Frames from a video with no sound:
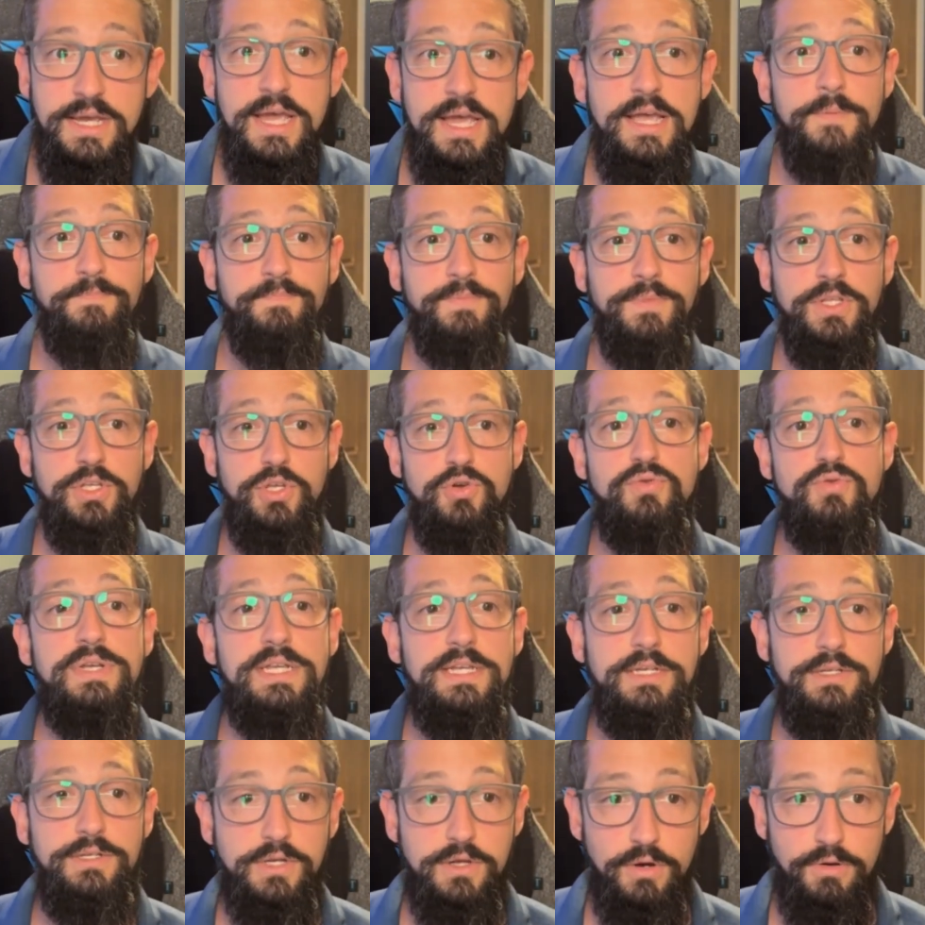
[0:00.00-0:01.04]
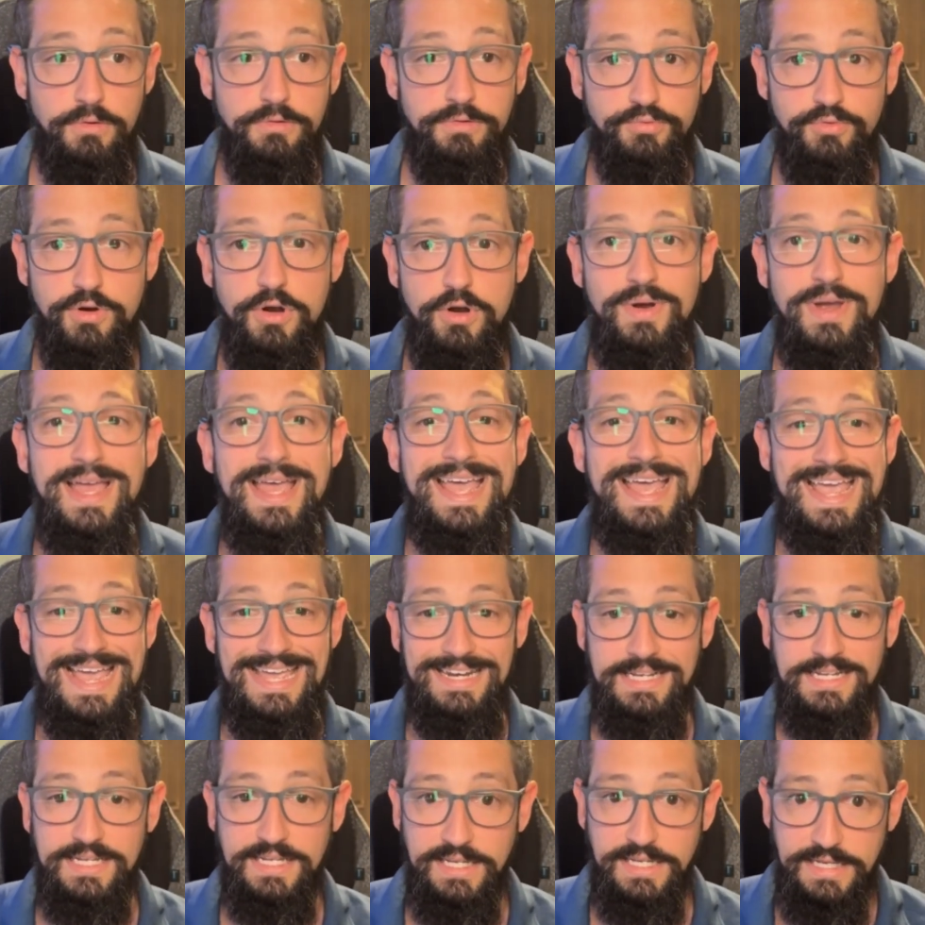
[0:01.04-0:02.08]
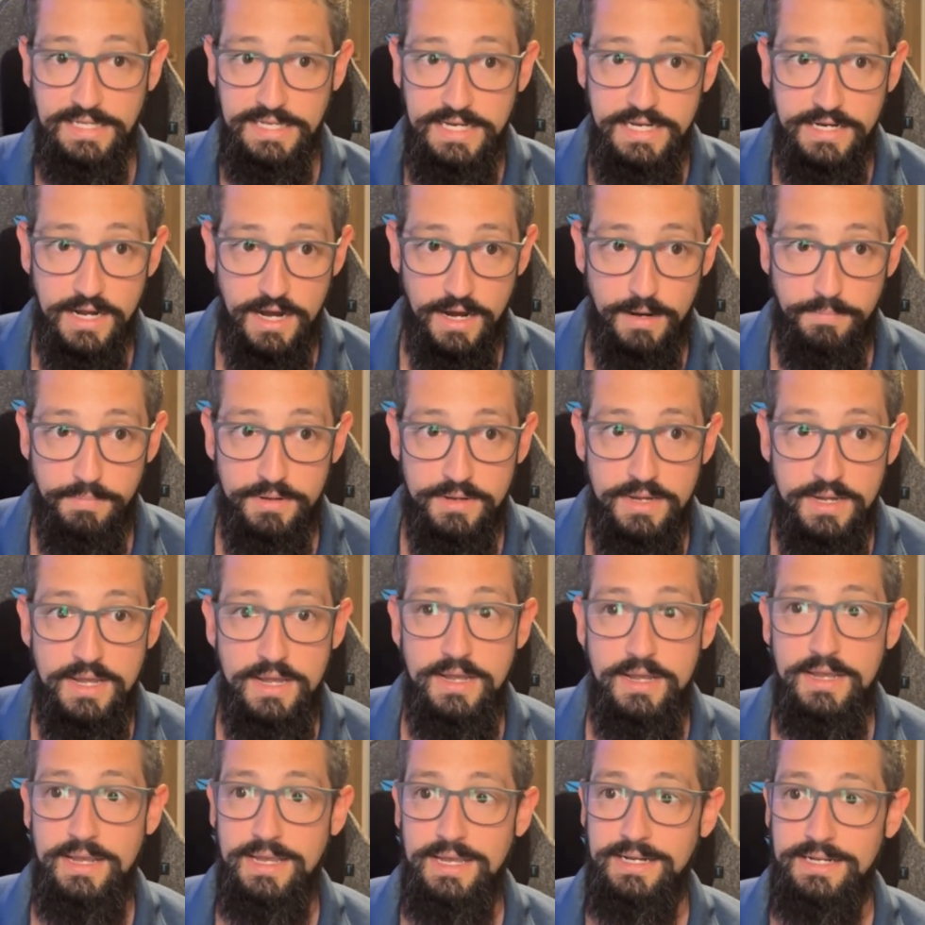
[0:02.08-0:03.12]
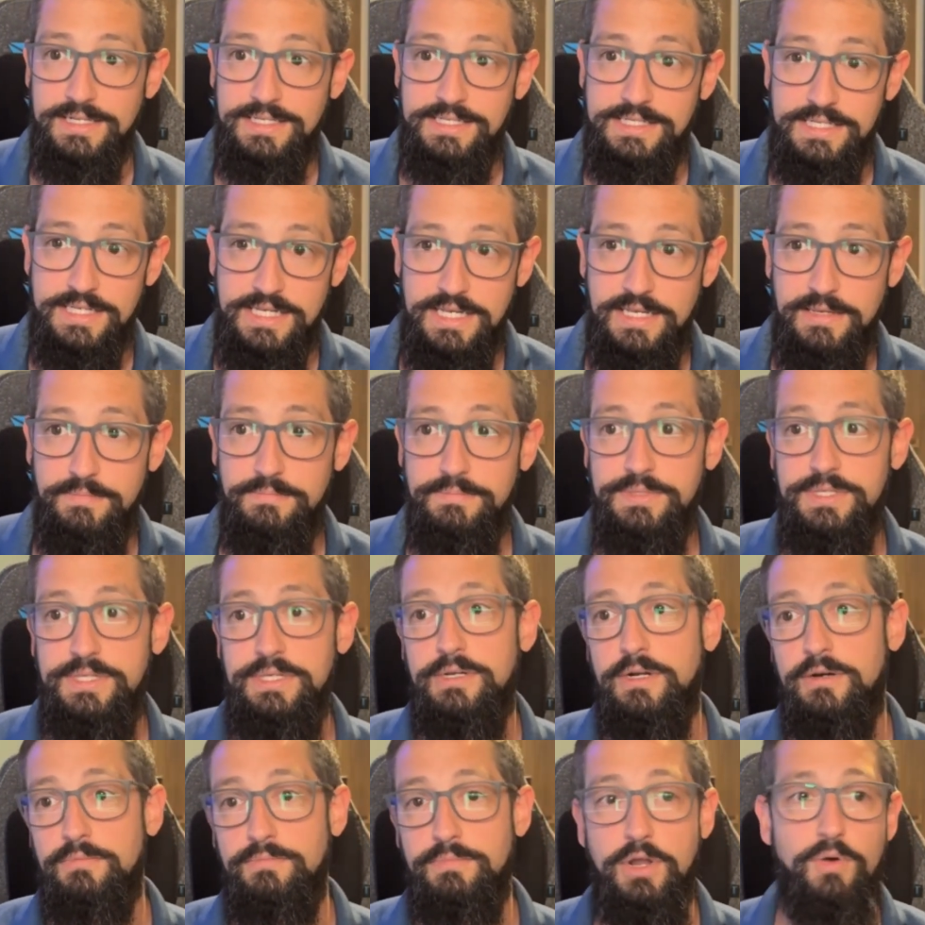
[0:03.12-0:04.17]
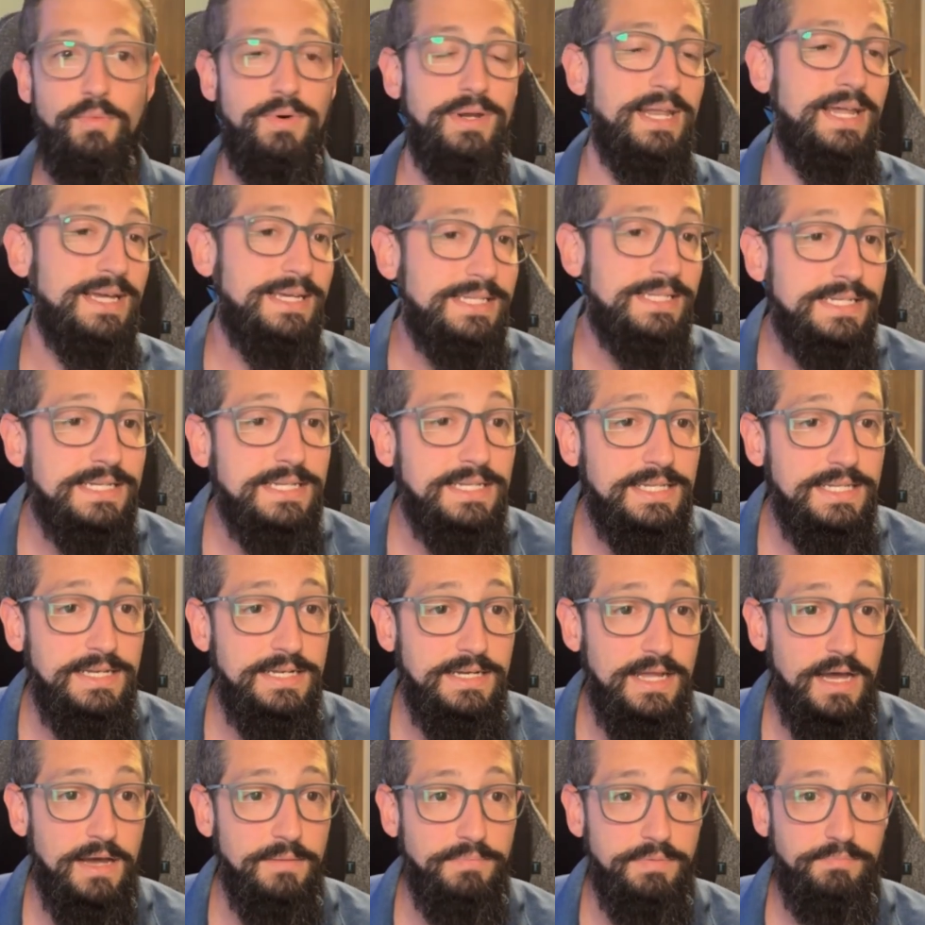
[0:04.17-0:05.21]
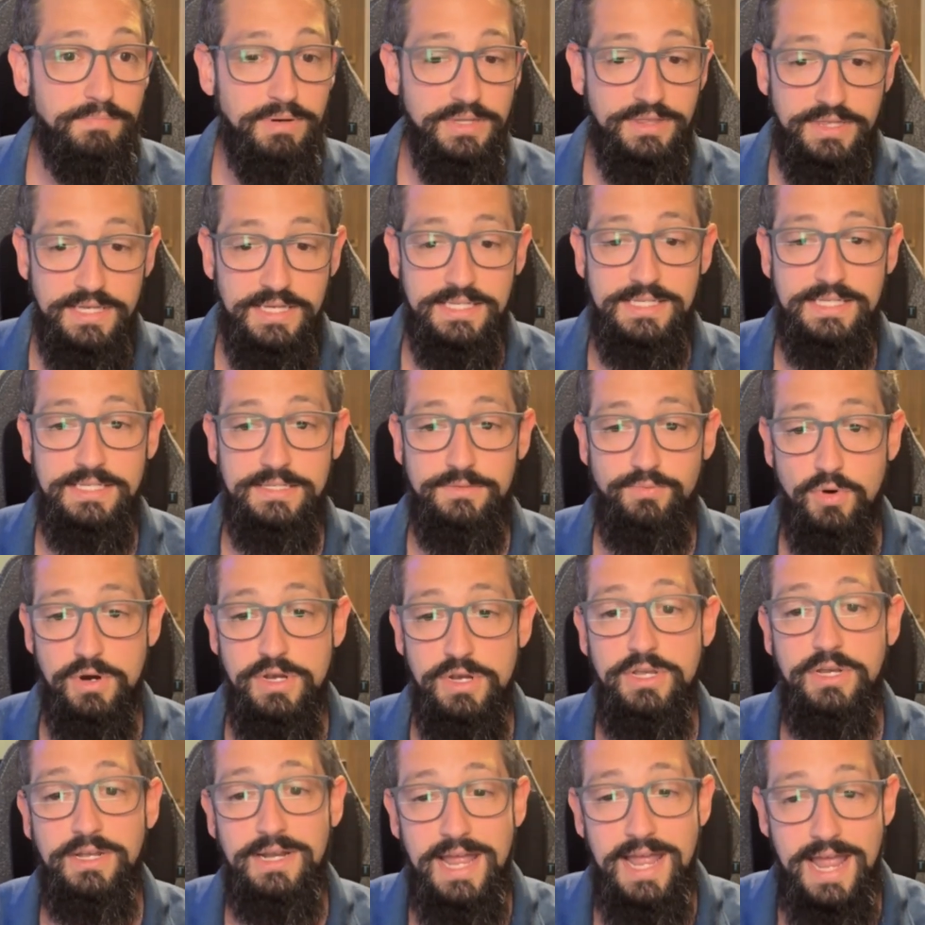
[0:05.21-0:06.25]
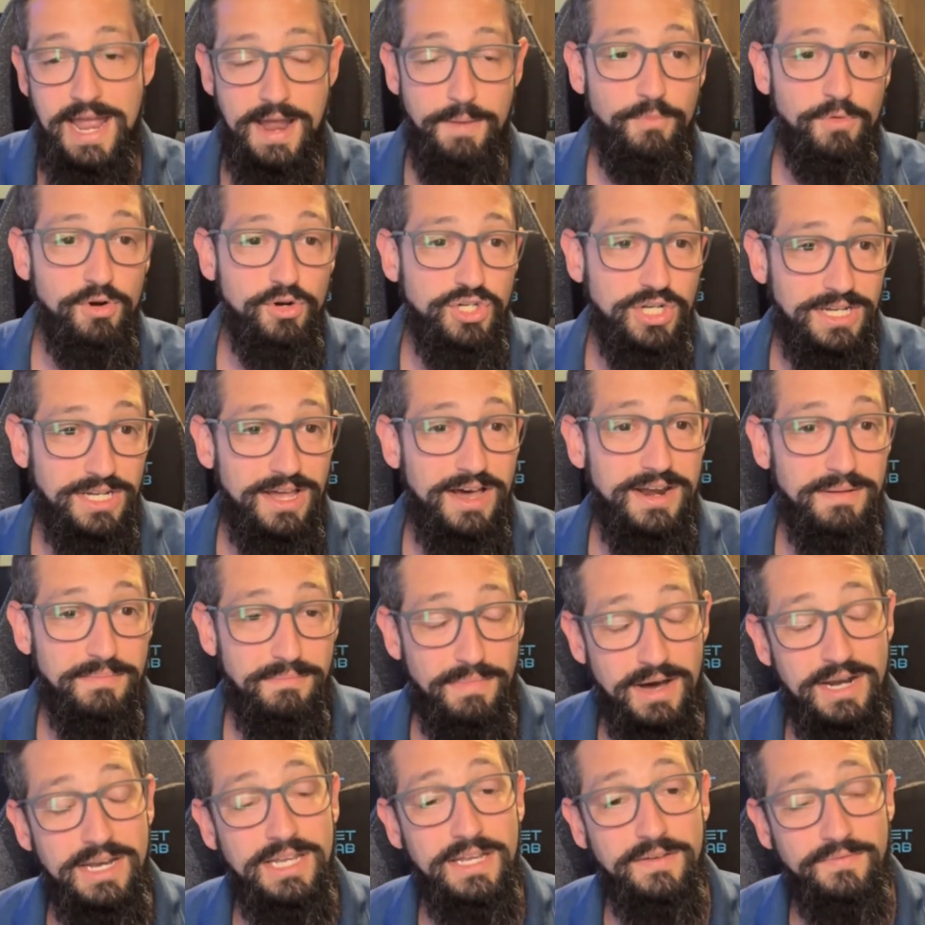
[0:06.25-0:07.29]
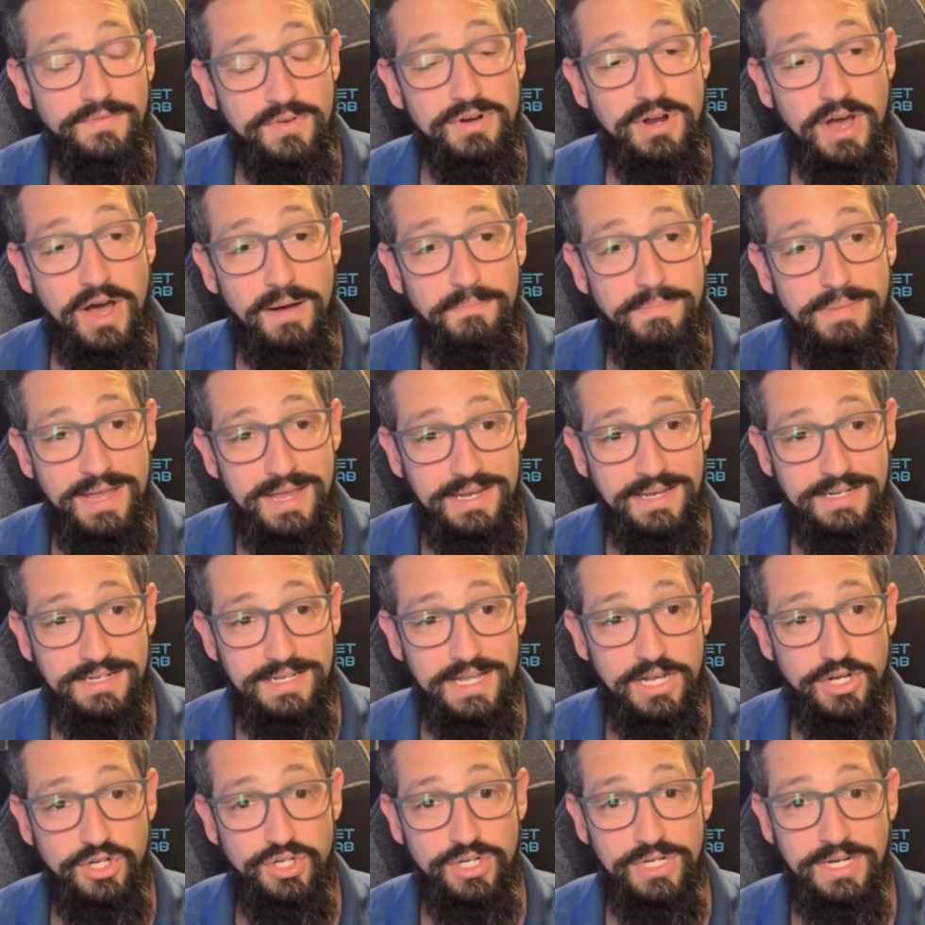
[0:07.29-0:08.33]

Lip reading: You need to go through and clean up. And it seems, no one likes to clean up, but this is where you could hemorrhage a lot of money if you're not paying attention.